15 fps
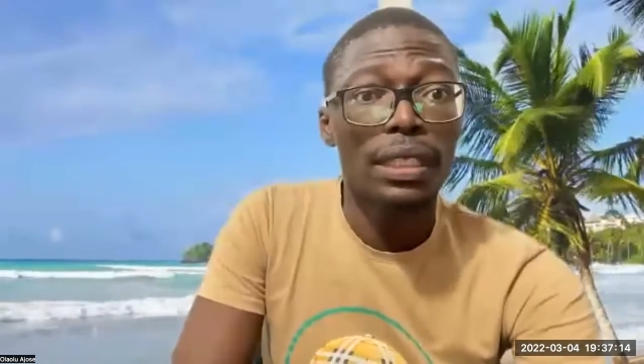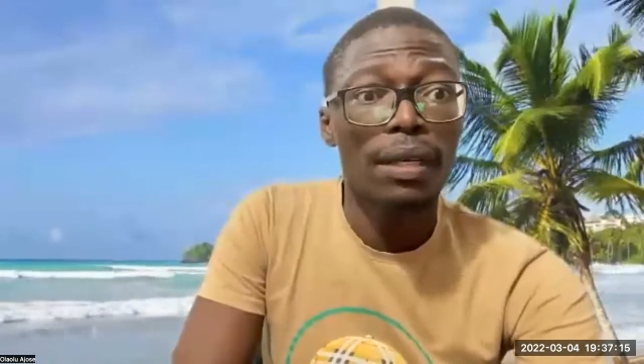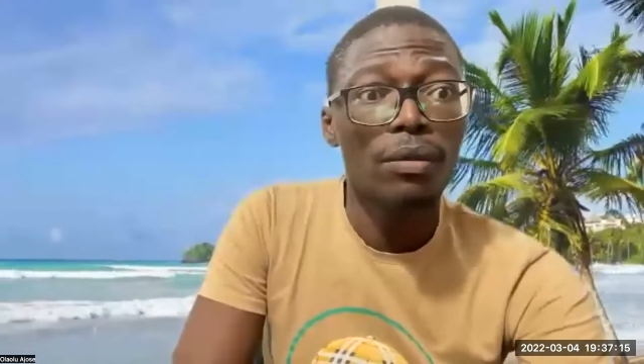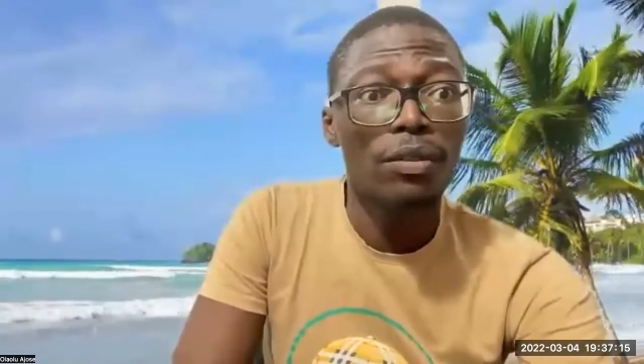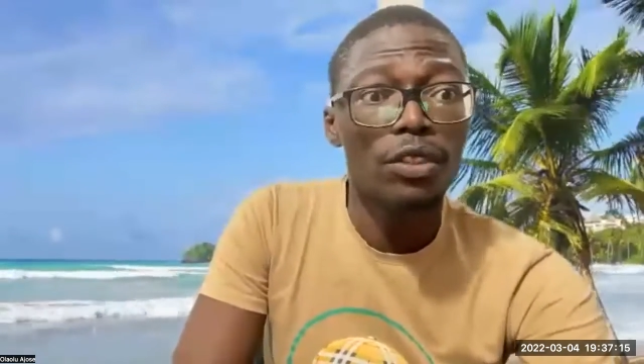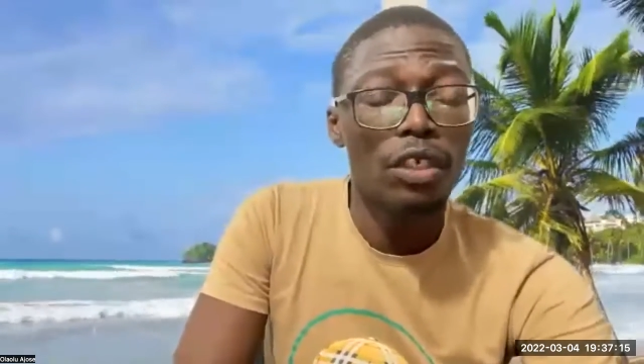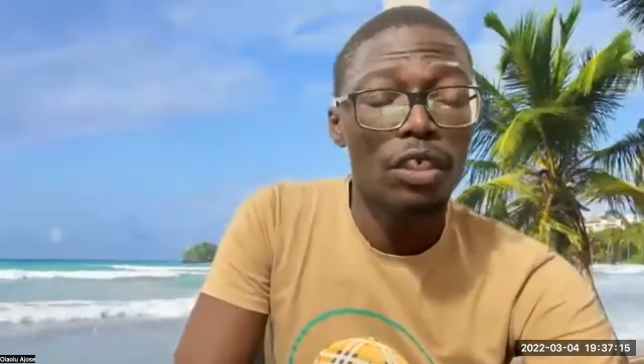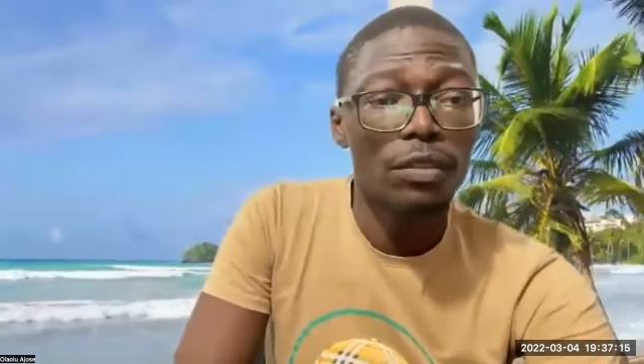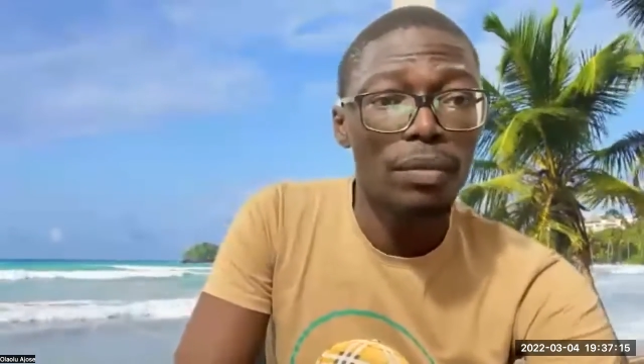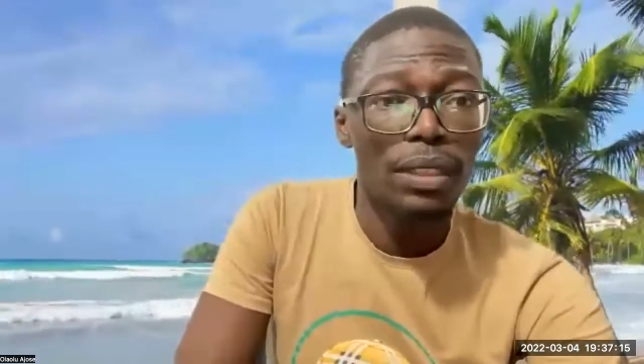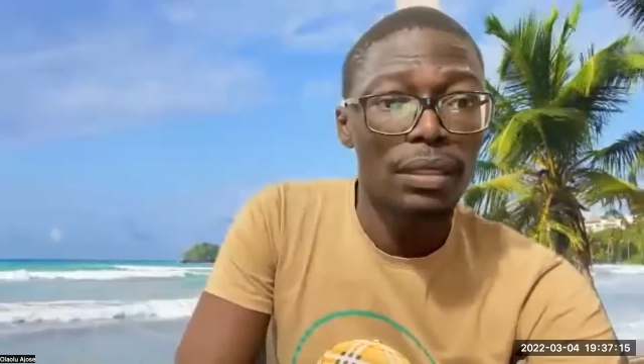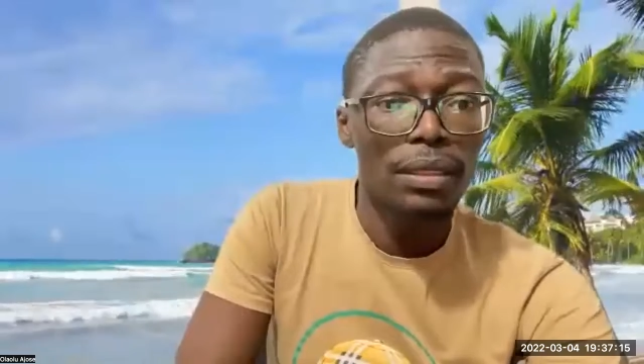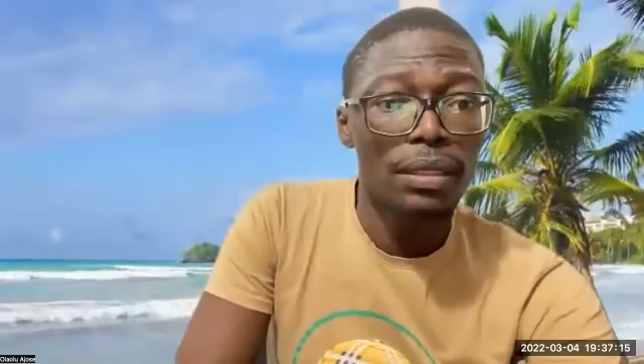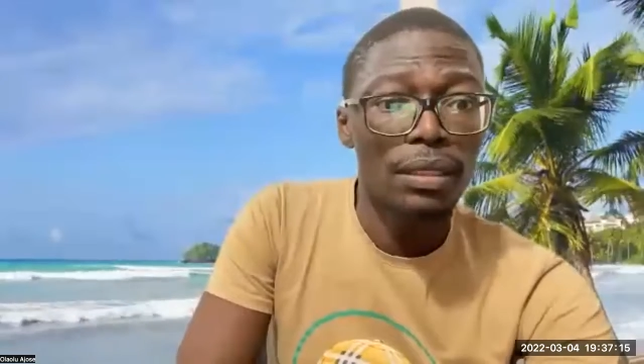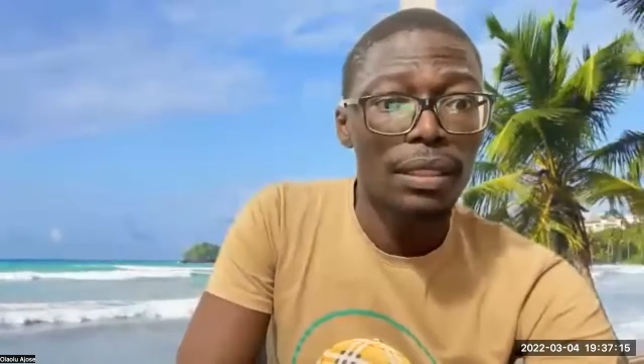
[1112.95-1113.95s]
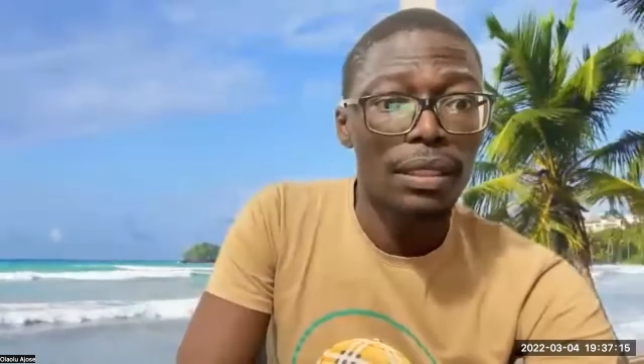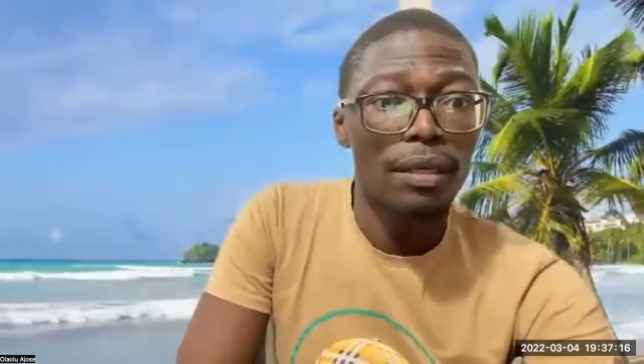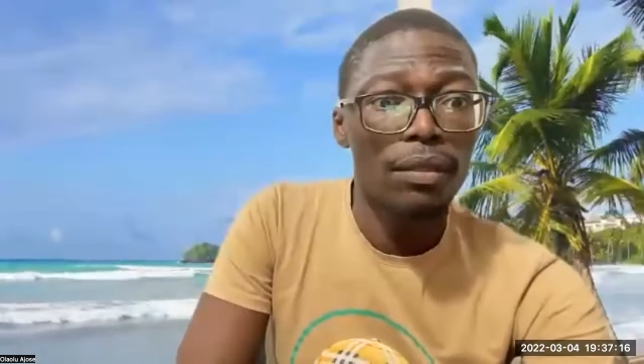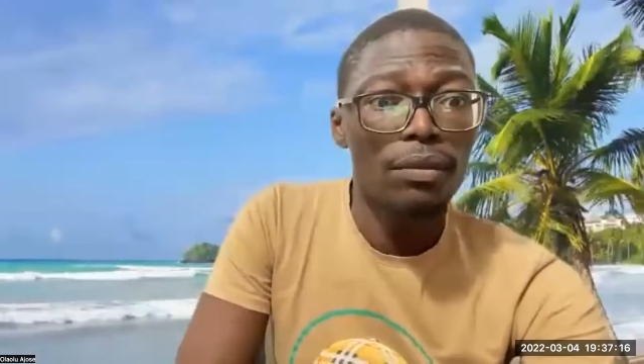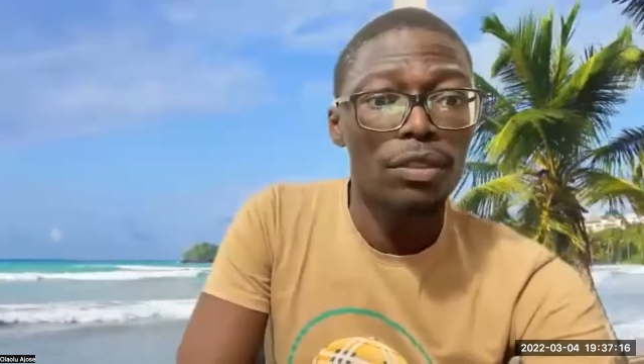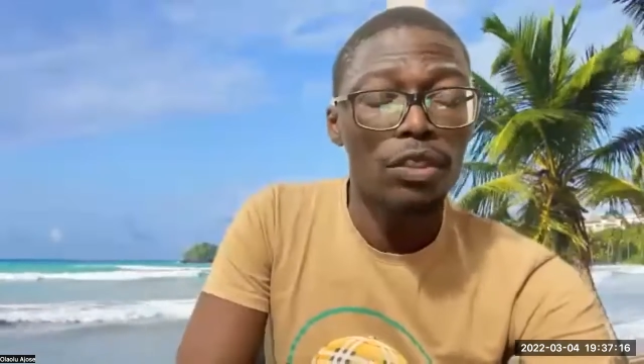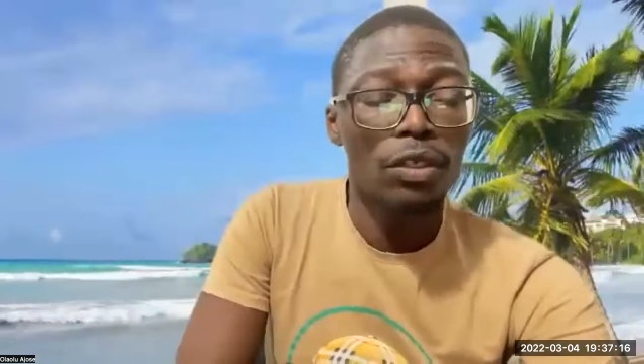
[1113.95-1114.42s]
own judgments, their
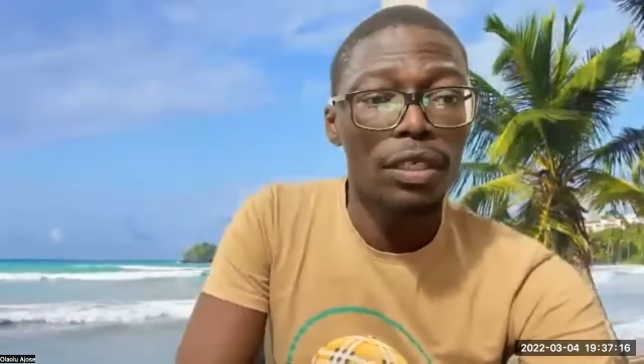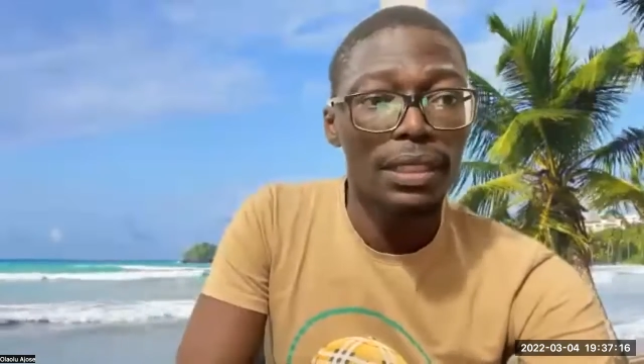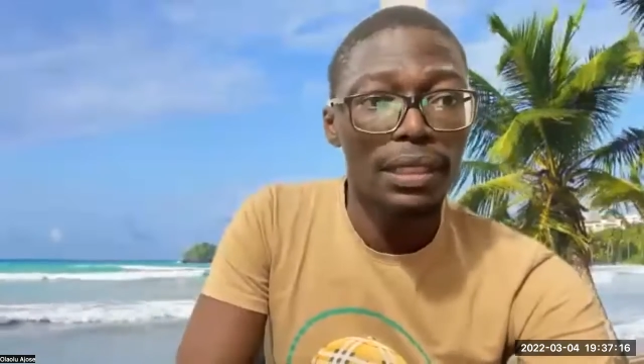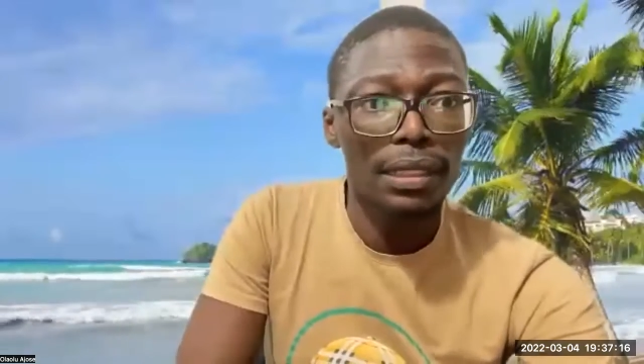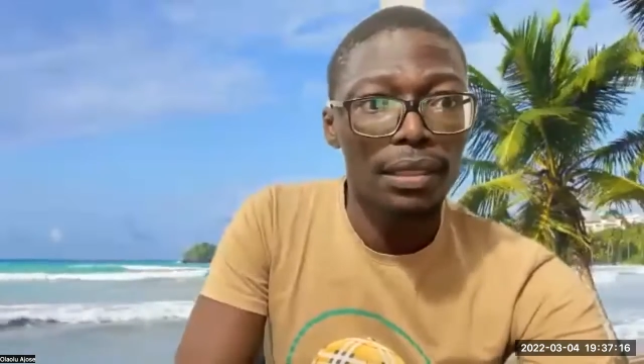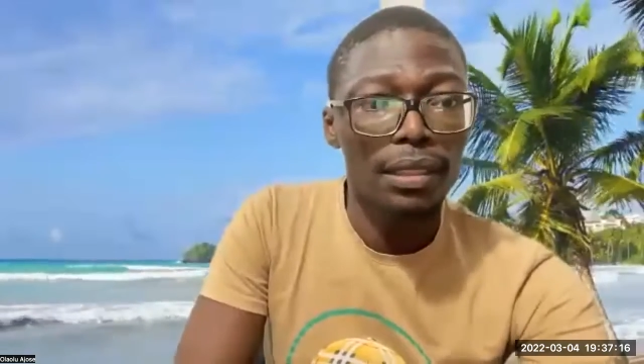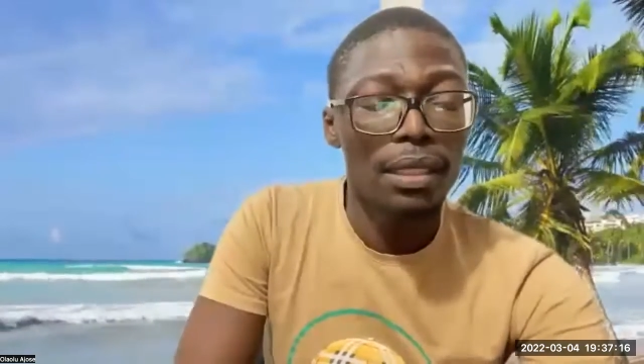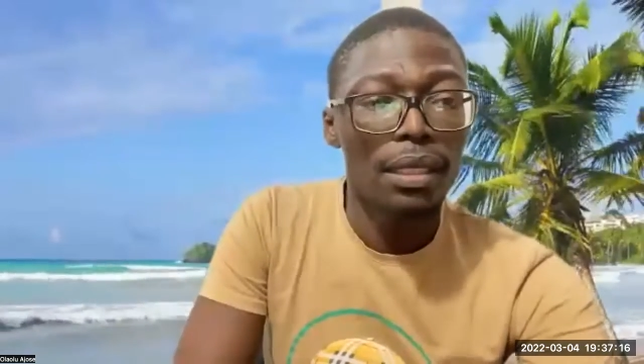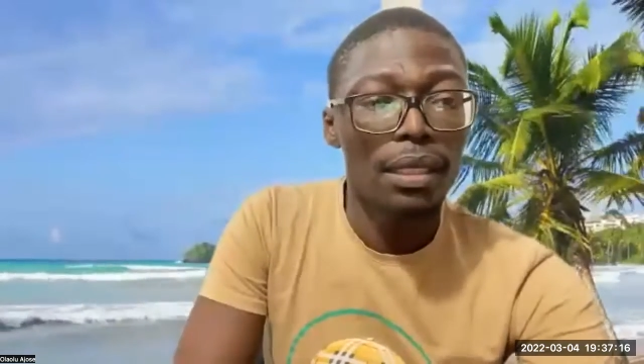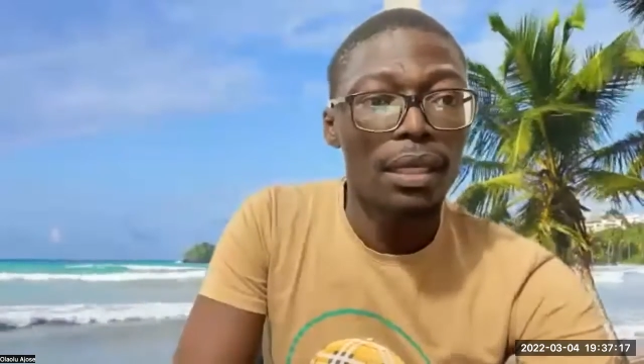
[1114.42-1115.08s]
own choices,